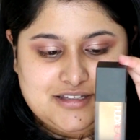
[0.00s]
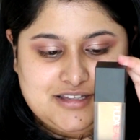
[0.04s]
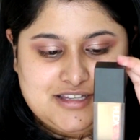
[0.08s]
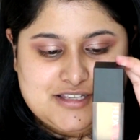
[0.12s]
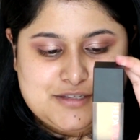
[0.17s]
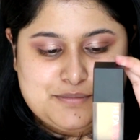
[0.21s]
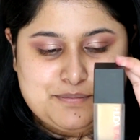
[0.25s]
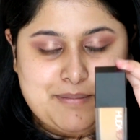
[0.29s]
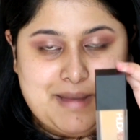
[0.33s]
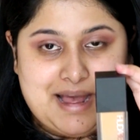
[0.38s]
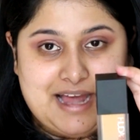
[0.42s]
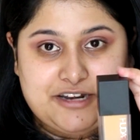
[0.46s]

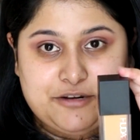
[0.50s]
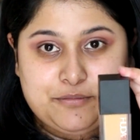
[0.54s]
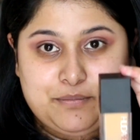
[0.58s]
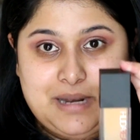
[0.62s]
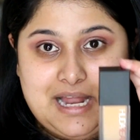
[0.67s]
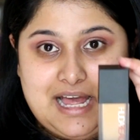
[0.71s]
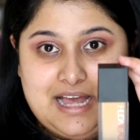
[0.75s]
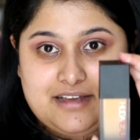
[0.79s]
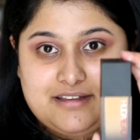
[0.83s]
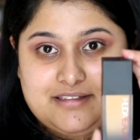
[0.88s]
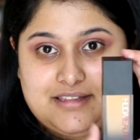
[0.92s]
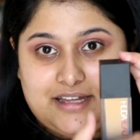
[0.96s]
This matte
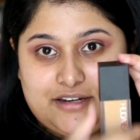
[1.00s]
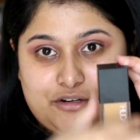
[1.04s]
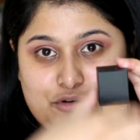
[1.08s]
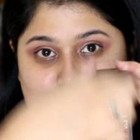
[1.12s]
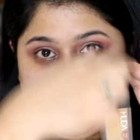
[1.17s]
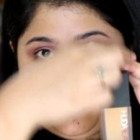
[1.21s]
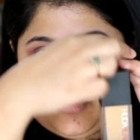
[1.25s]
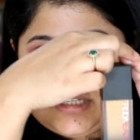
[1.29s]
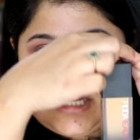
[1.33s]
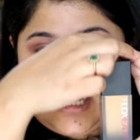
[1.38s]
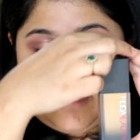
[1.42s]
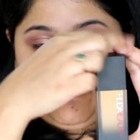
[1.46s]
black that
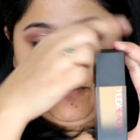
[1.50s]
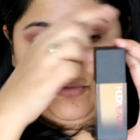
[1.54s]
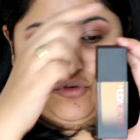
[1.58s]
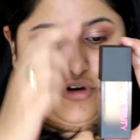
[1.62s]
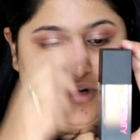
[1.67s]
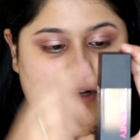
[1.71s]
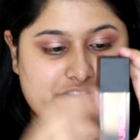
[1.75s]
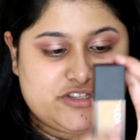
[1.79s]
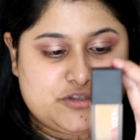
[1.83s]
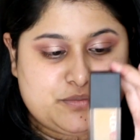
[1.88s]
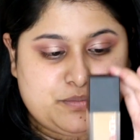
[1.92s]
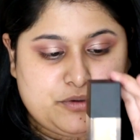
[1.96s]
goes up
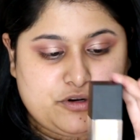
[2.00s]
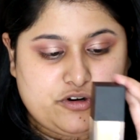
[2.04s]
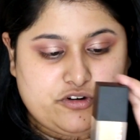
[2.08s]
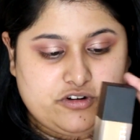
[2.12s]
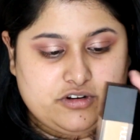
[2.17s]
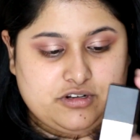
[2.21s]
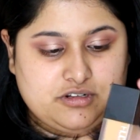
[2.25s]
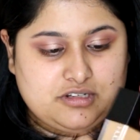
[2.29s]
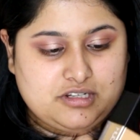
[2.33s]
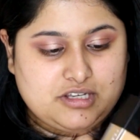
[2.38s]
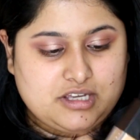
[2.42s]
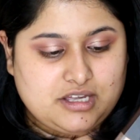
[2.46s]

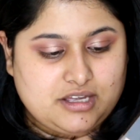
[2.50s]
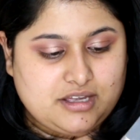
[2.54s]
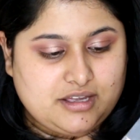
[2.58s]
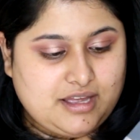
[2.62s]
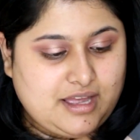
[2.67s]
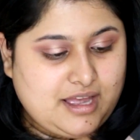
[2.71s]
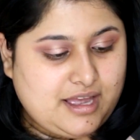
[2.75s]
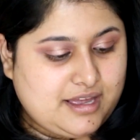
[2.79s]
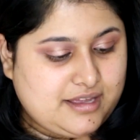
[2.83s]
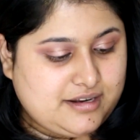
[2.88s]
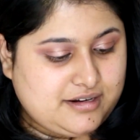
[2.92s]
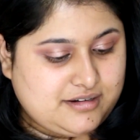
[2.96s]
transparent,
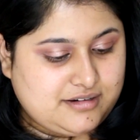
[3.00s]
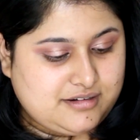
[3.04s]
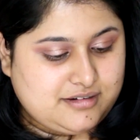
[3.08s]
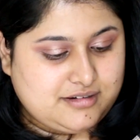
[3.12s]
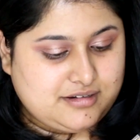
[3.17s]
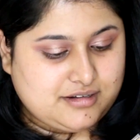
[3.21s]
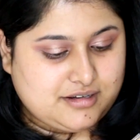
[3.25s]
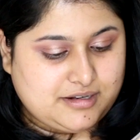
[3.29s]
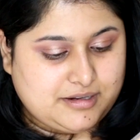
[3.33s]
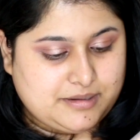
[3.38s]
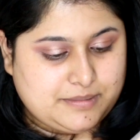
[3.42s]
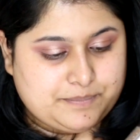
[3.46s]
and
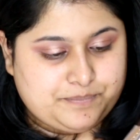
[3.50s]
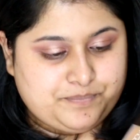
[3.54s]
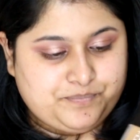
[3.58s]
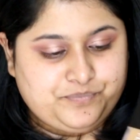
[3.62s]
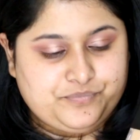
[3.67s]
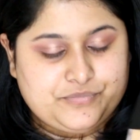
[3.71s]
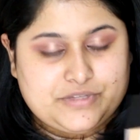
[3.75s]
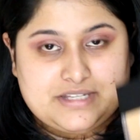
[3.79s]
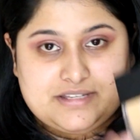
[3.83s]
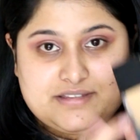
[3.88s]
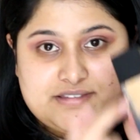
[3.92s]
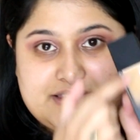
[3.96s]

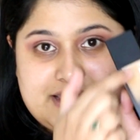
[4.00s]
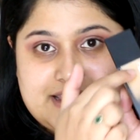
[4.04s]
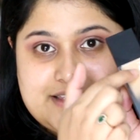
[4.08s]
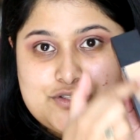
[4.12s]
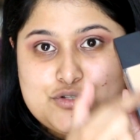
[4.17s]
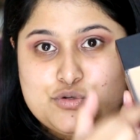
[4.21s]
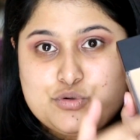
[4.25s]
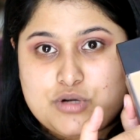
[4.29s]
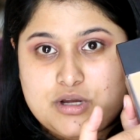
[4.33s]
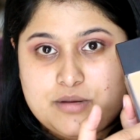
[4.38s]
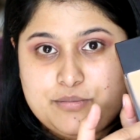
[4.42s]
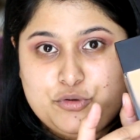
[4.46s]
it says
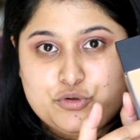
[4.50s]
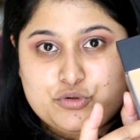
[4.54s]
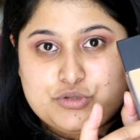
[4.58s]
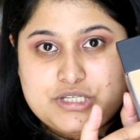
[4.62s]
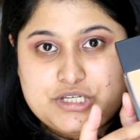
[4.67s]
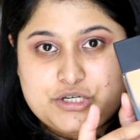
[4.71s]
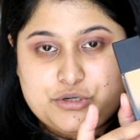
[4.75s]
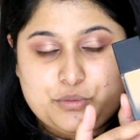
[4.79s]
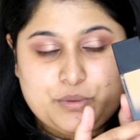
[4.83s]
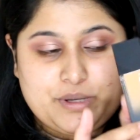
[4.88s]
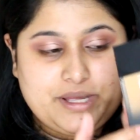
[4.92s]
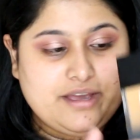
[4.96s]
Huda
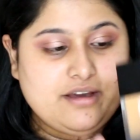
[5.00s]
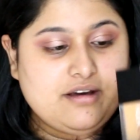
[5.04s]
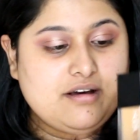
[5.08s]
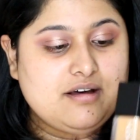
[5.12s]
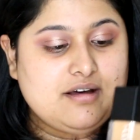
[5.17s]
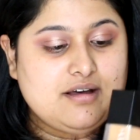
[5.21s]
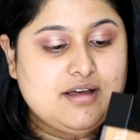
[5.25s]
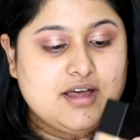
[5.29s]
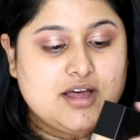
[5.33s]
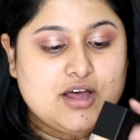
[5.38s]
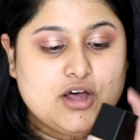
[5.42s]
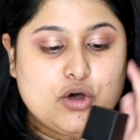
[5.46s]
Beauty over
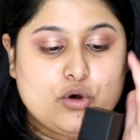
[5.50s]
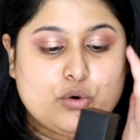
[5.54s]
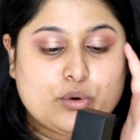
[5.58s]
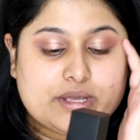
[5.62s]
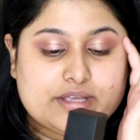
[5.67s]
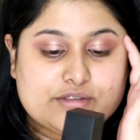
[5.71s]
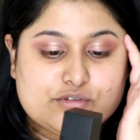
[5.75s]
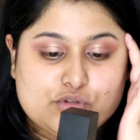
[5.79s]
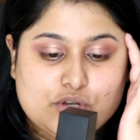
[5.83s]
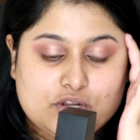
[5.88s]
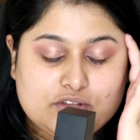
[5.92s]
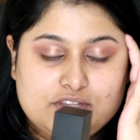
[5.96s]
here.
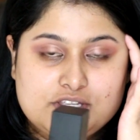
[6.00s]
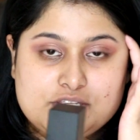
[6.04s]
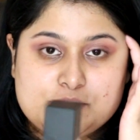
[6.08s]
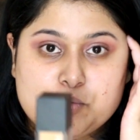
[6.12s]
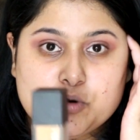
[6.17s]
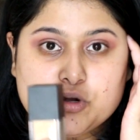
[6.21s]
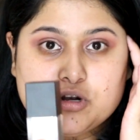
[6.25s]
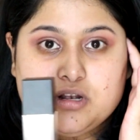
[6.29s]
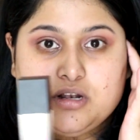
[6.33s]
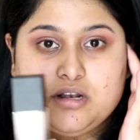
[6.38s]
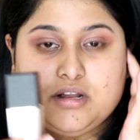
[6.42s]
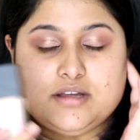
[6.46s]
Okay, so now this
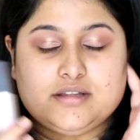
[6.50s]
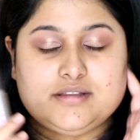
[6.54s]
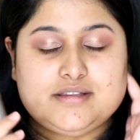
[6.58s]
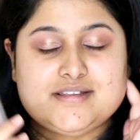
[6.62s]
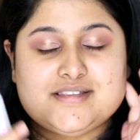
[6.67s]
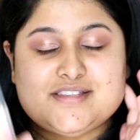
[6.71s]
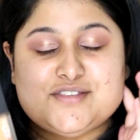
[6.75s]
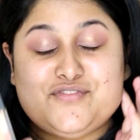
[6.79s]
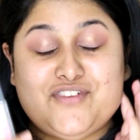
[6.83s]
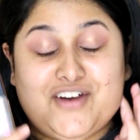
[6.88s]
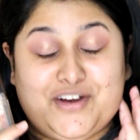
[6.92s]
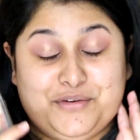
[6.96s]
bottle,
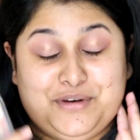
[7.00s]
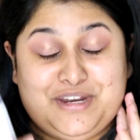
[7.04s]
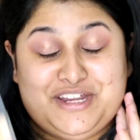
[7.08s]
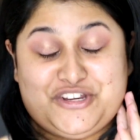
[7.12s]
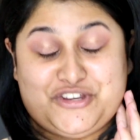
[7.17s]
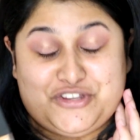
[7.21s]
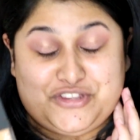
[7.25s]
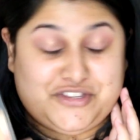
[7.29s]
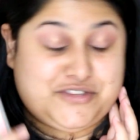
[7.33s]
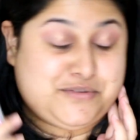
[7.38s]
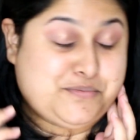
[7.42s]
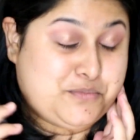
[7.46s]
this
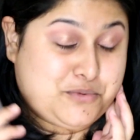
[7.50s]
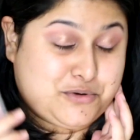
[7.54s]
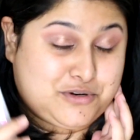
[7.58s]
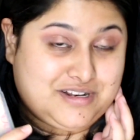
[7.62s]
foundation is